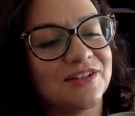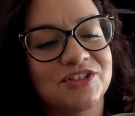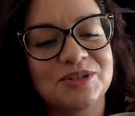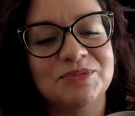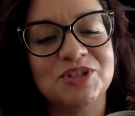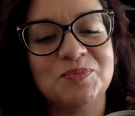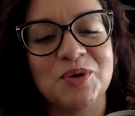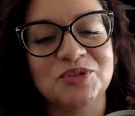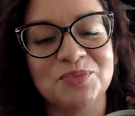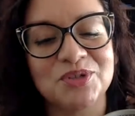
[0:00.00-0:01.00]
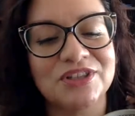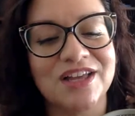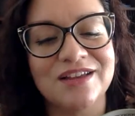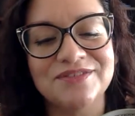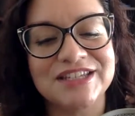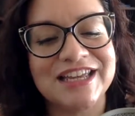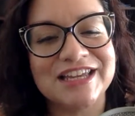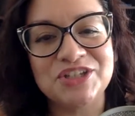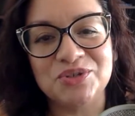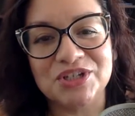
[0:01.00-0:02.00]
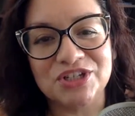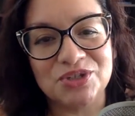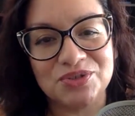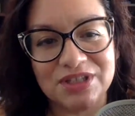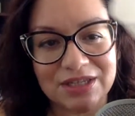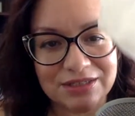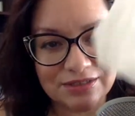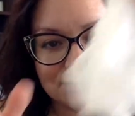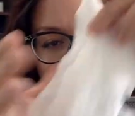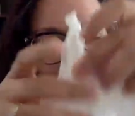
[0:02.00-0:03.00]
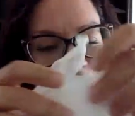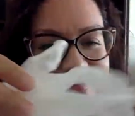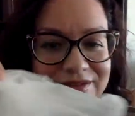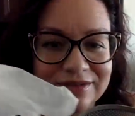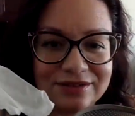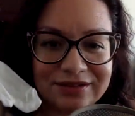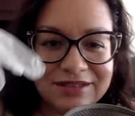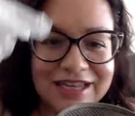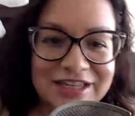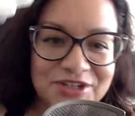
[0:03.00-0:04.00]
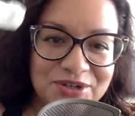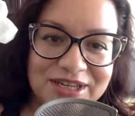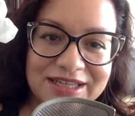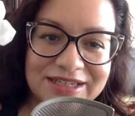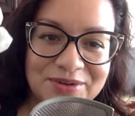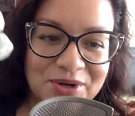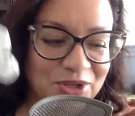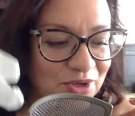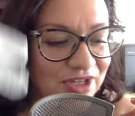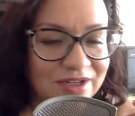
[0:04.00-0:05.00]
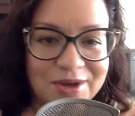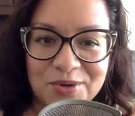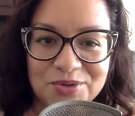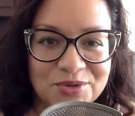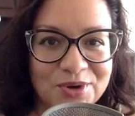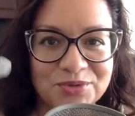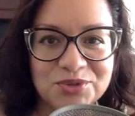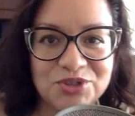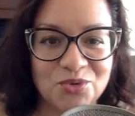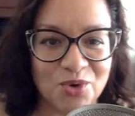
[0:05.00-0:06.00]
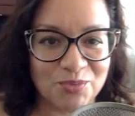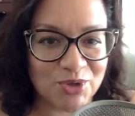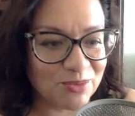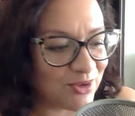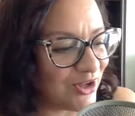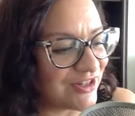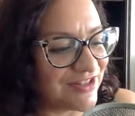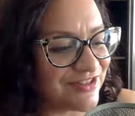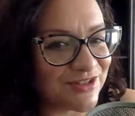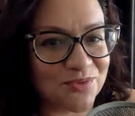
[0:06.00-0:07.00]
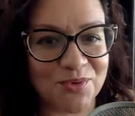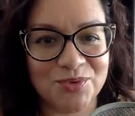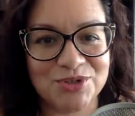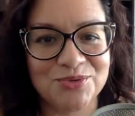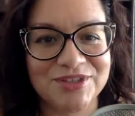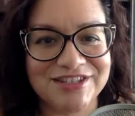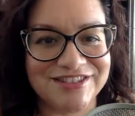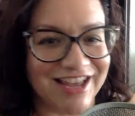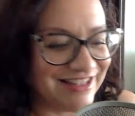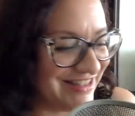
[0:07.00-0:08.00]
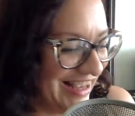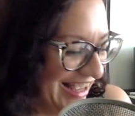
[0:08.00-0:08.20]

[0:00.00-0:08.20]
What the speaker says: Some disposable gloves. Again, you can use these in your kit, or you can go to the grocery store and put them on because that's what we're doing these days.